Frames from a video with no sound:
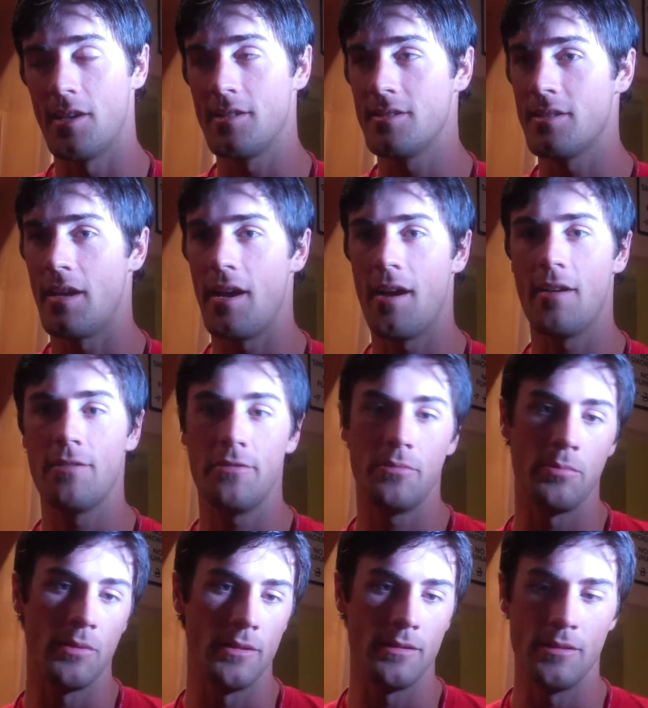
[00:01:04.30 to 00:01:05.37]
nice to have,
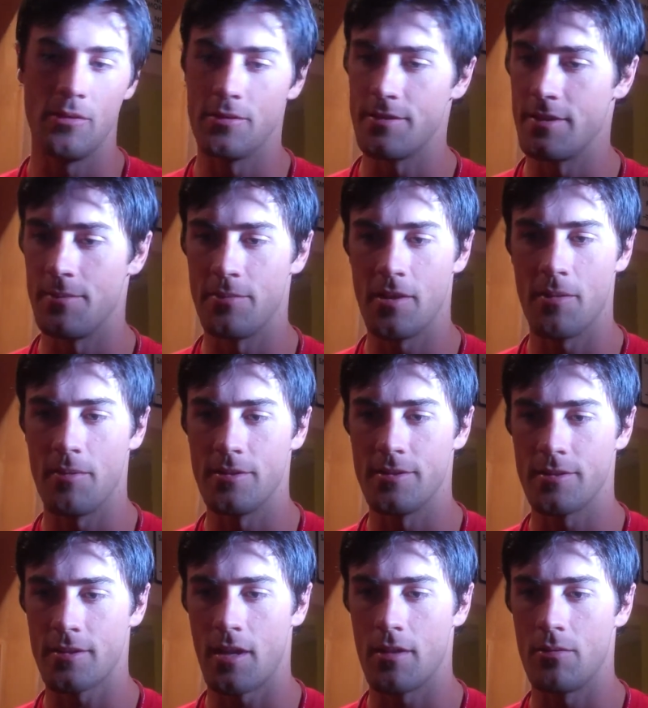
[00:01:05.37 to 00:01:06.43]
but at the same time, I
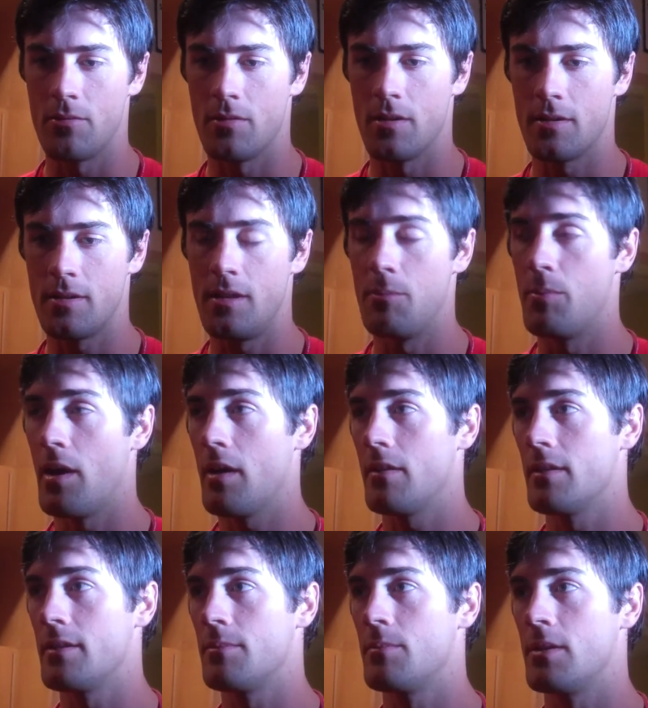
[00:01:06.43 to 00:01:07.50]
just got to keep
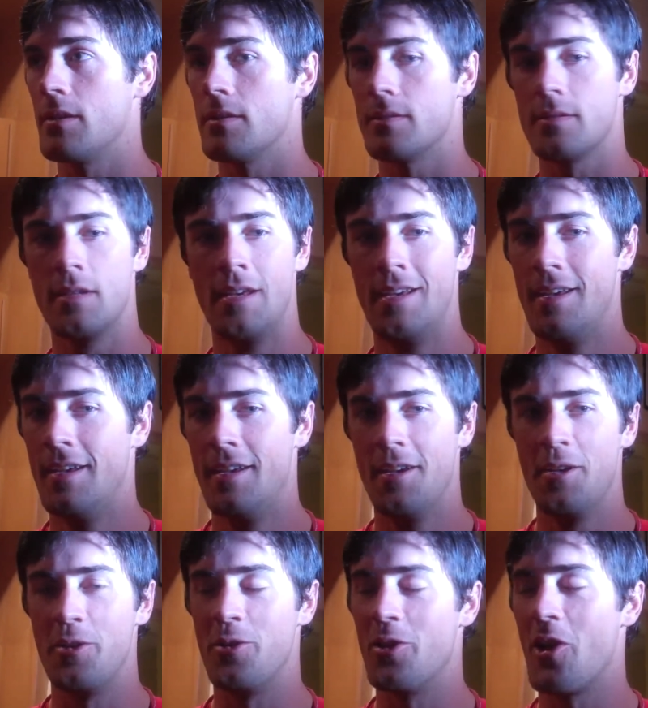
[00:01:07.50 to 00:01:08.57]
battling, because
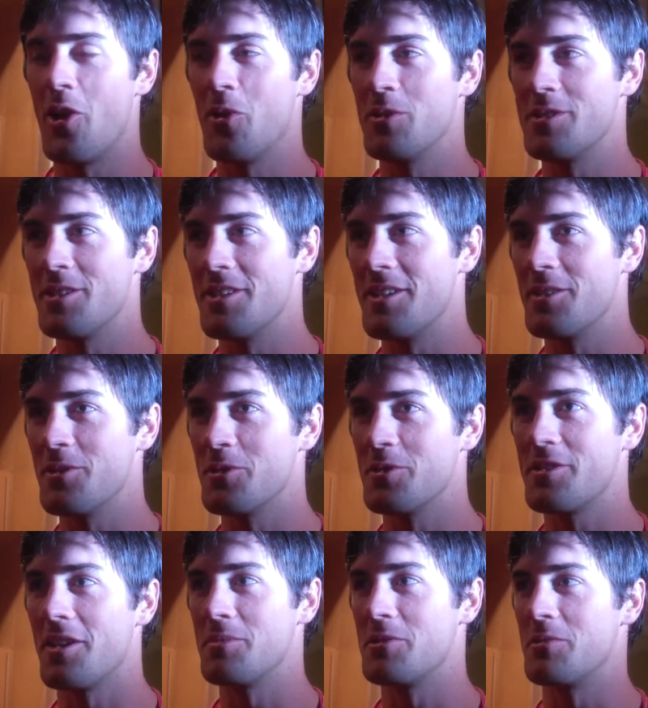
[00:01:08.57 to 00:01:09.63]
you're not always going to get those
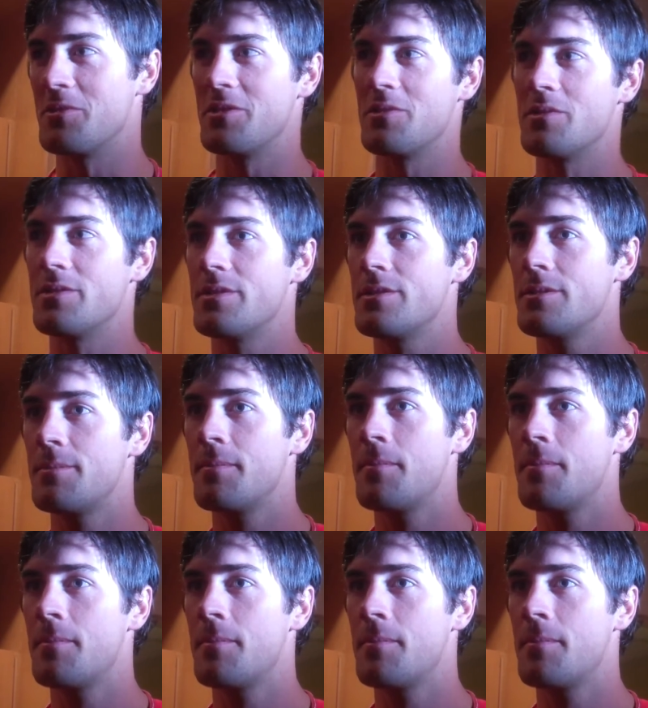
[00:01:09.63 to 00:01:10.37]
types of results.